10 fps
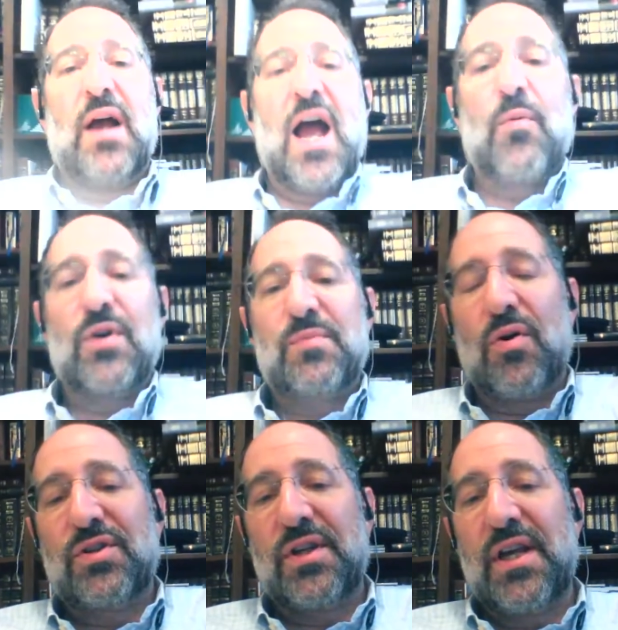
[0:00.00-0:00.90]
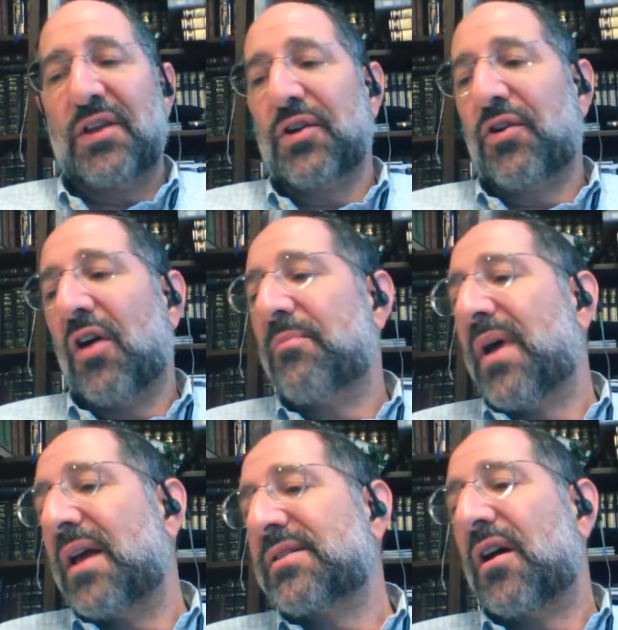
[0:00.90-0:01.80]
how we're supposed to eat the Korban
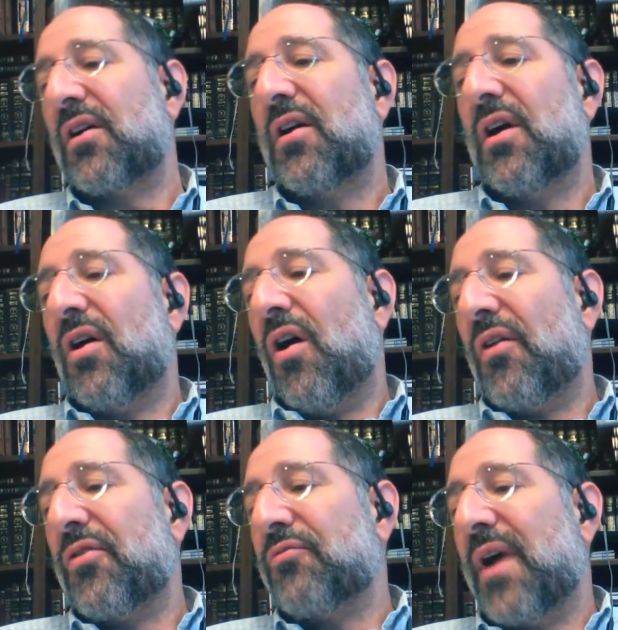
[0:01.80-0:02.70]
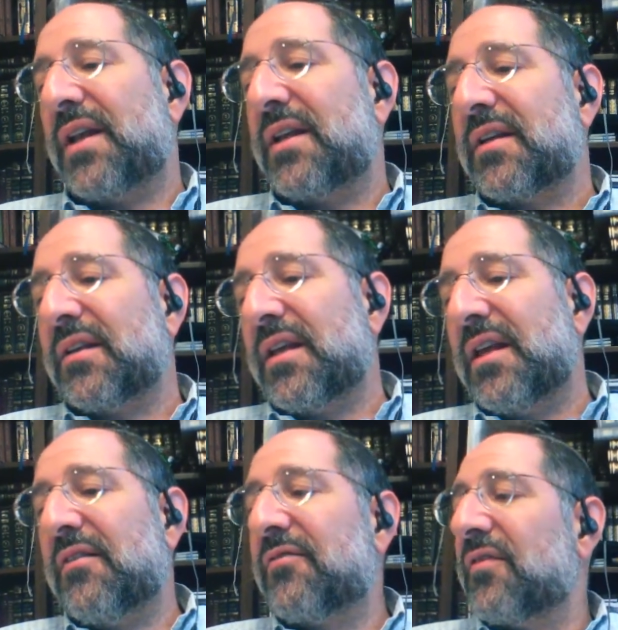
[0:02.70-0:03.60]
Pesach on the ready to
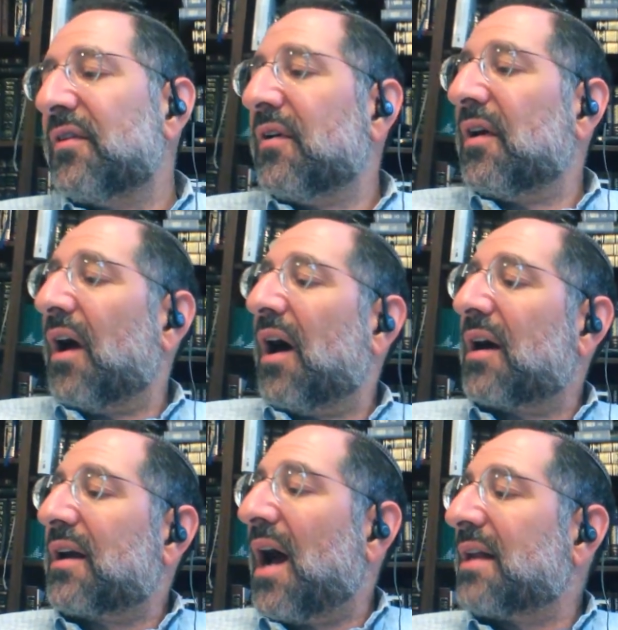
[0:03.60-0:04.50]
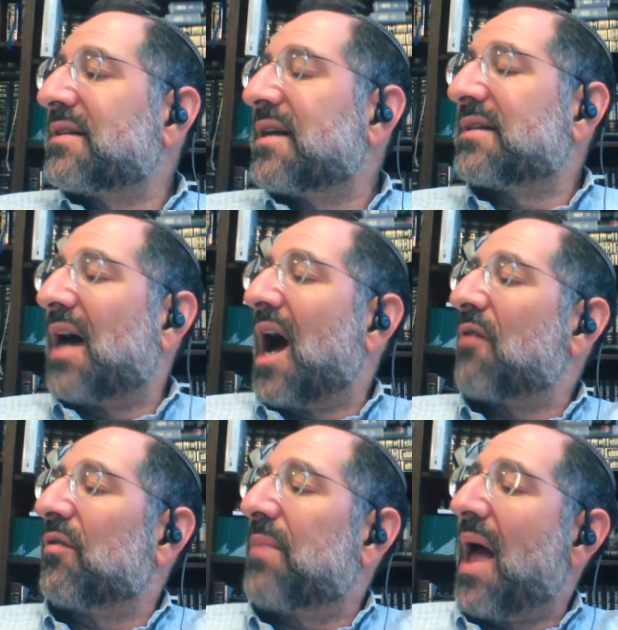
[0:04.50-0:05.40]
leave, God says, I
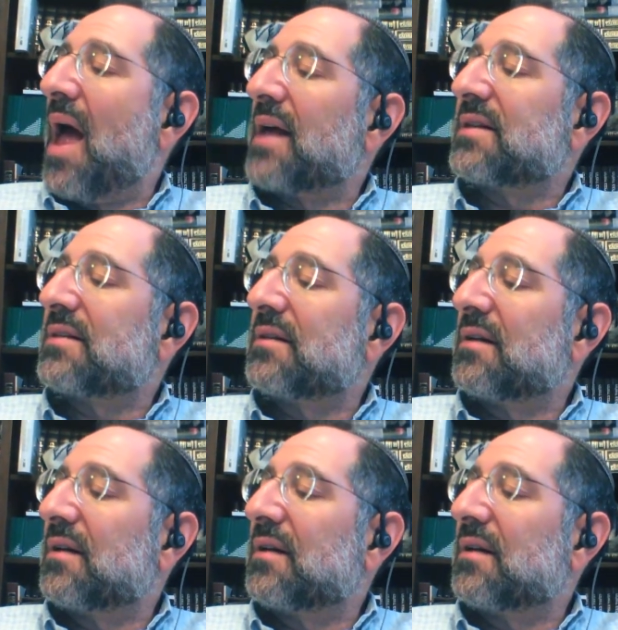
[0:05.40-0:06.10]
will pass.